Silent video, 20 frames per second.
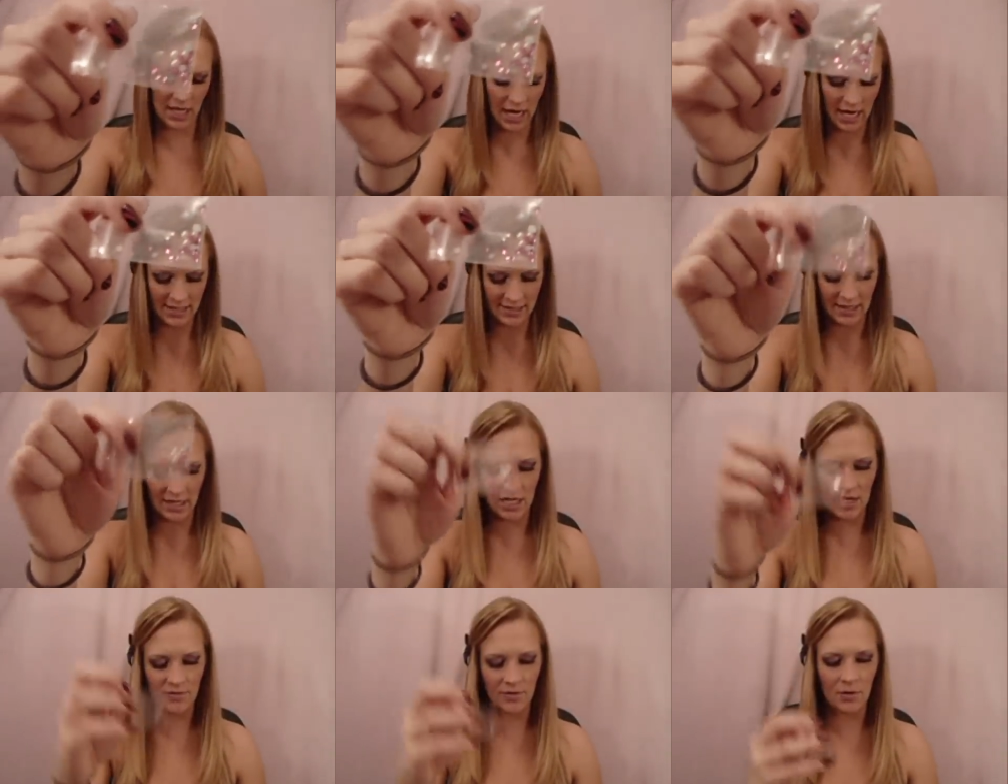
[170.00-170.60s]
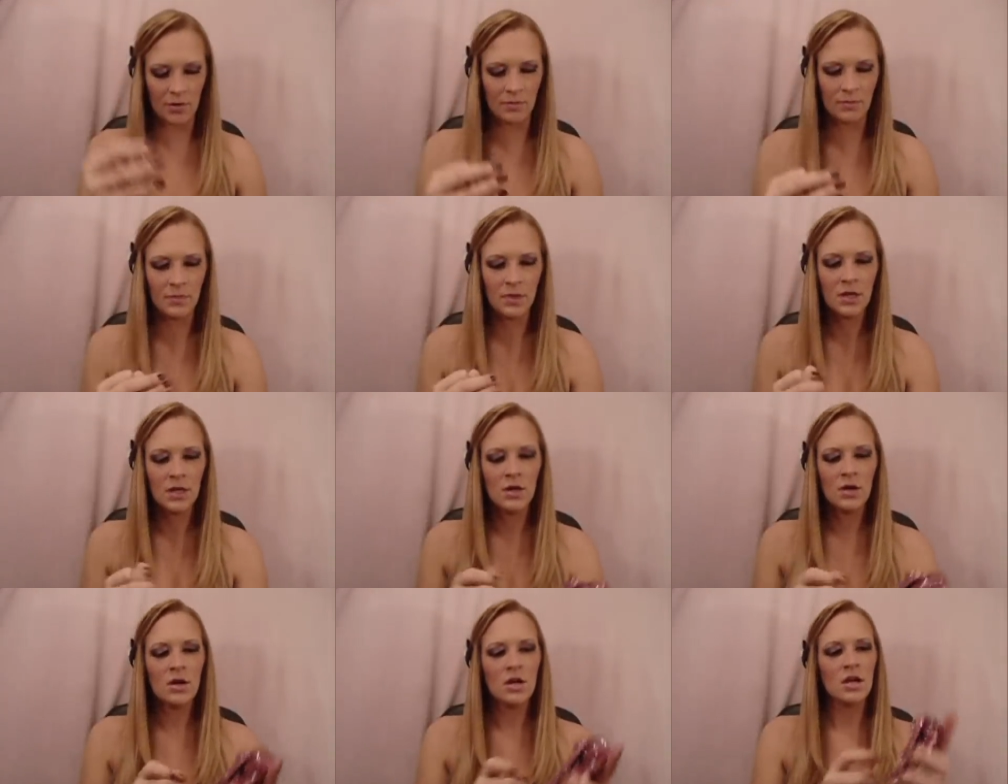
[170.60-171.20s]
in case any of them,
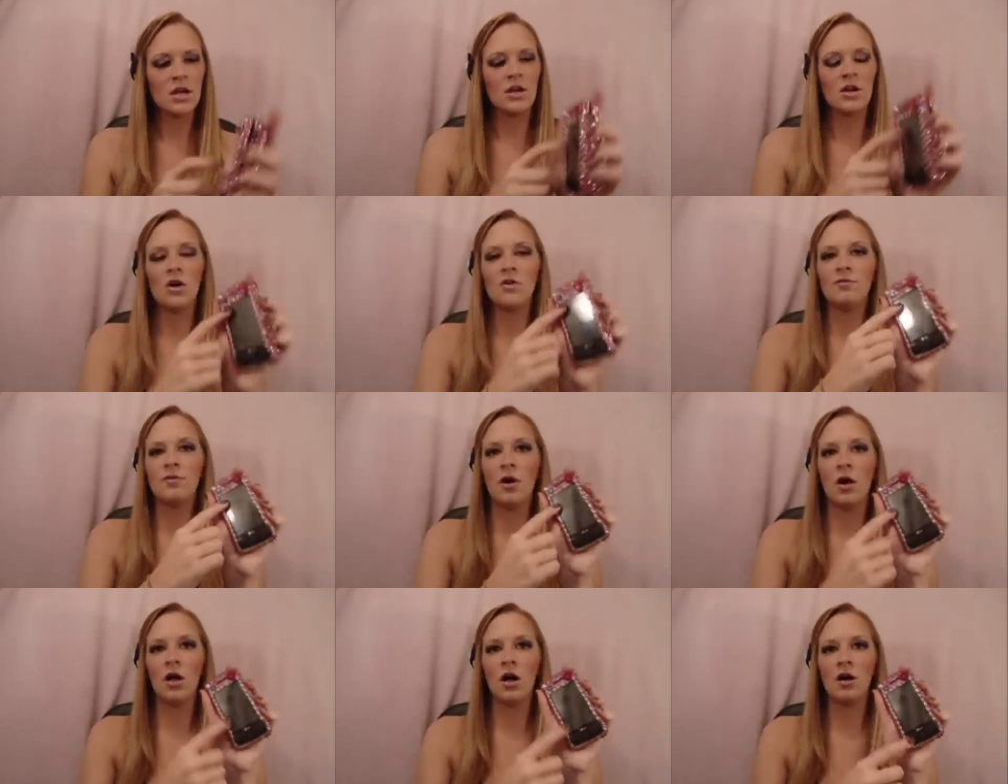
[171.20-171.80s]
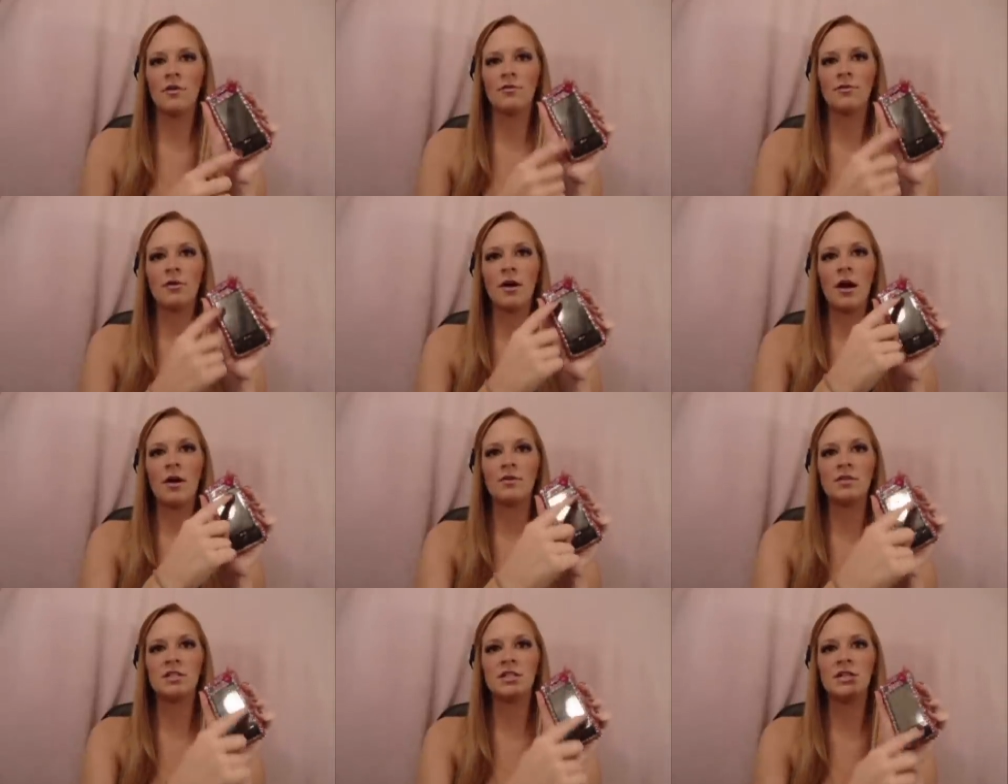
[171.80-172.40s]
you know, fall off
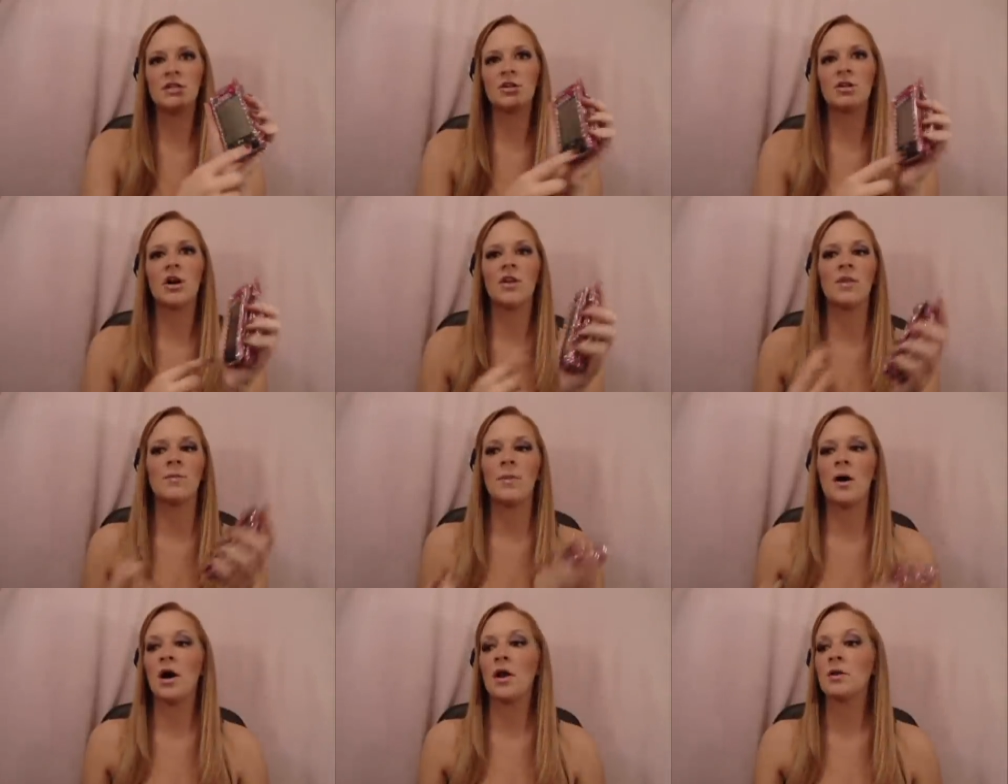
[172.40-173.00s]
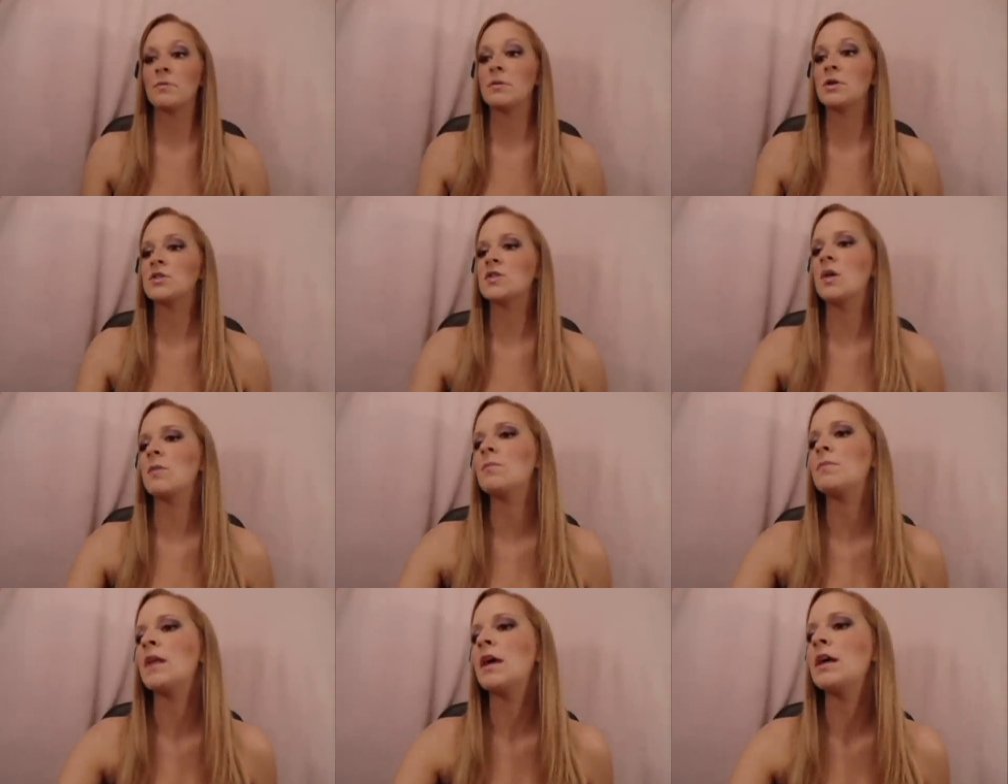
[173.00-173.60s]
around here on the bottom or
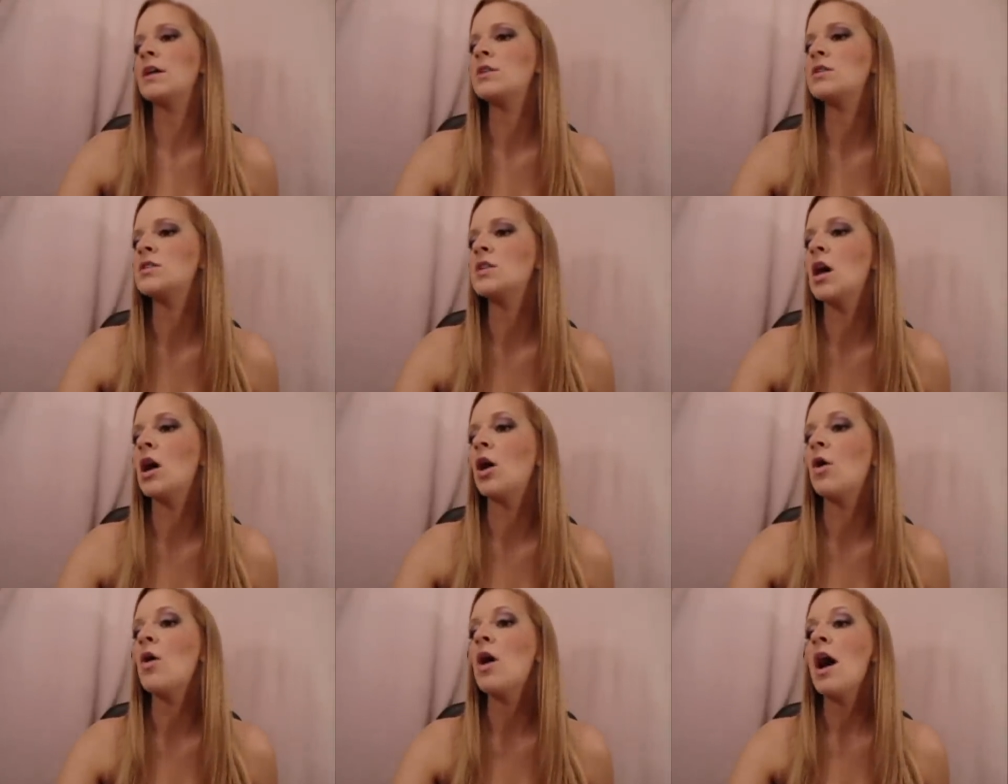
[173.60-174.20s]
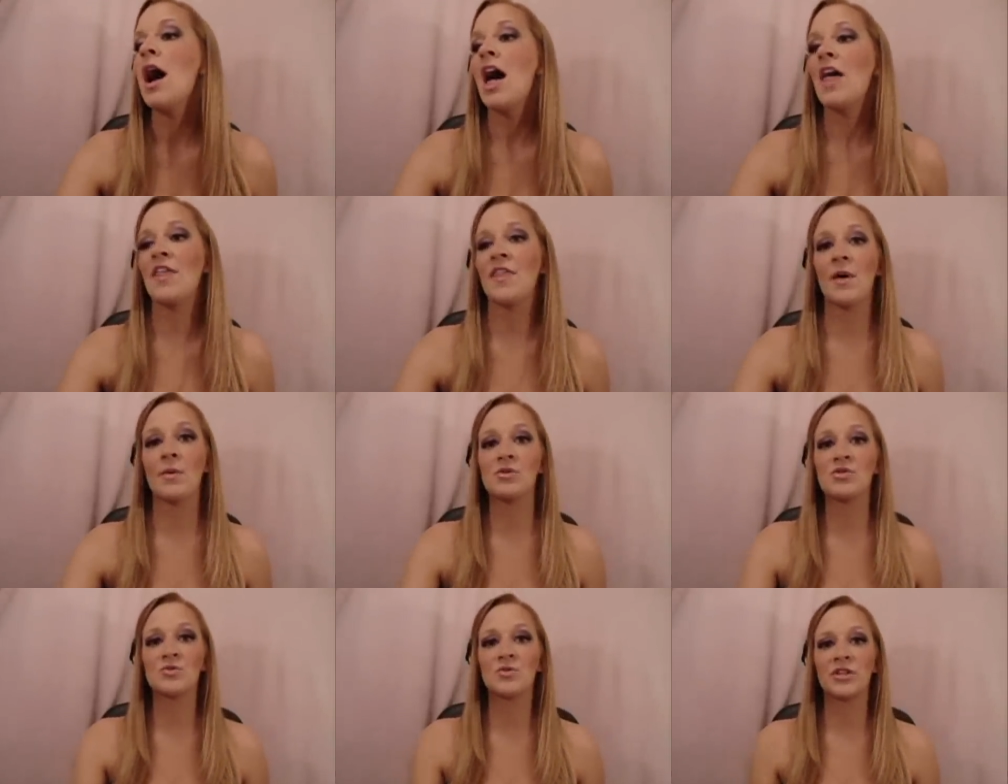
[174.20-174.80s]
something. So I thought it
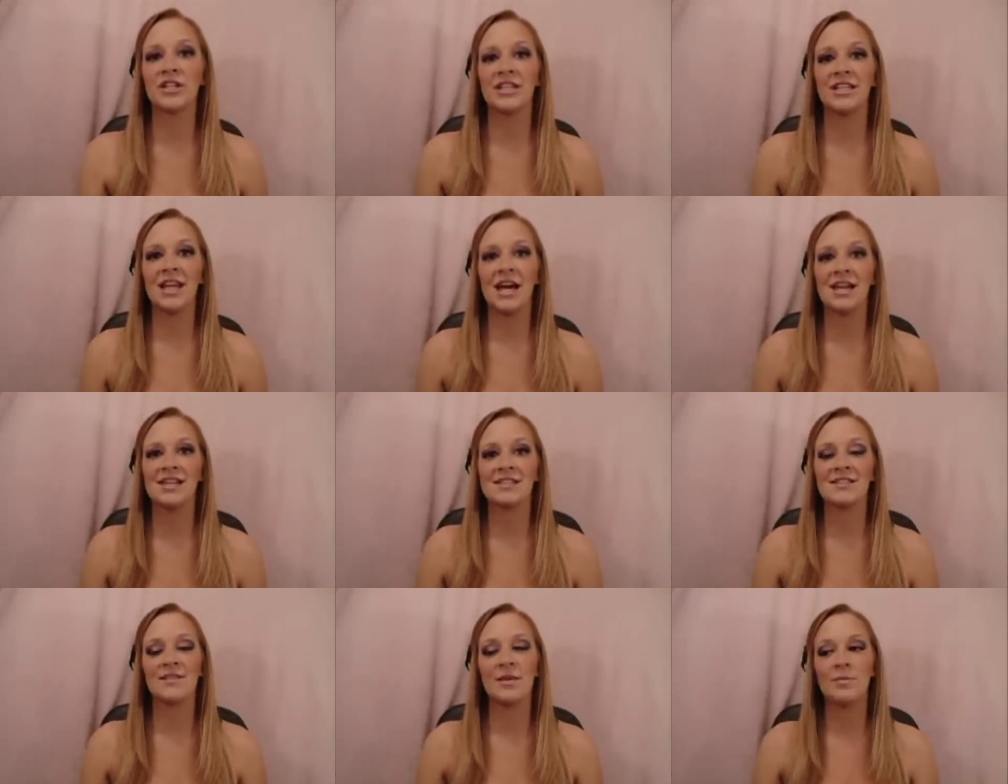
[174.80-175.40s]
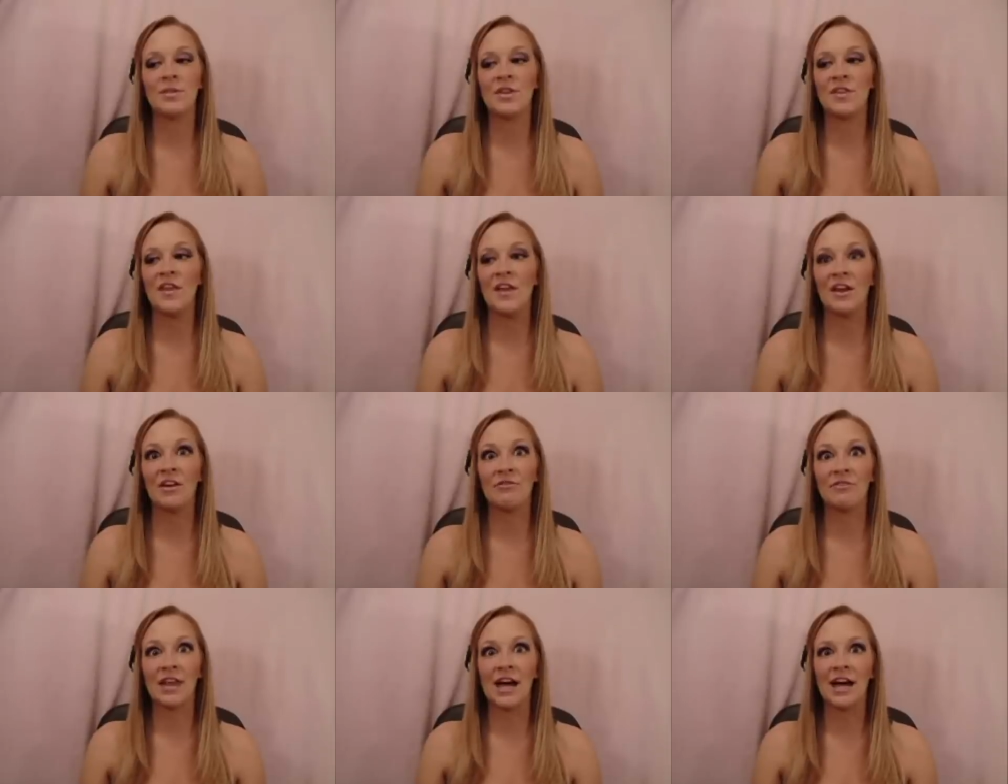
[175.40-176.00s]
was really nice of them to
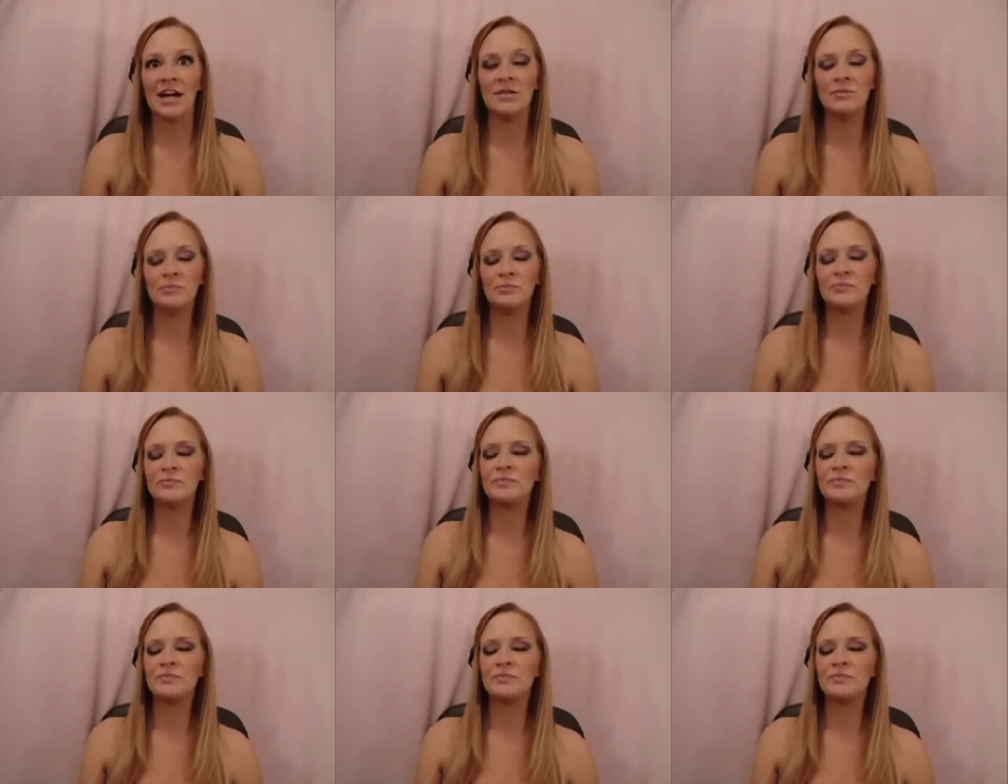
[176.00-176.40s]
think of that.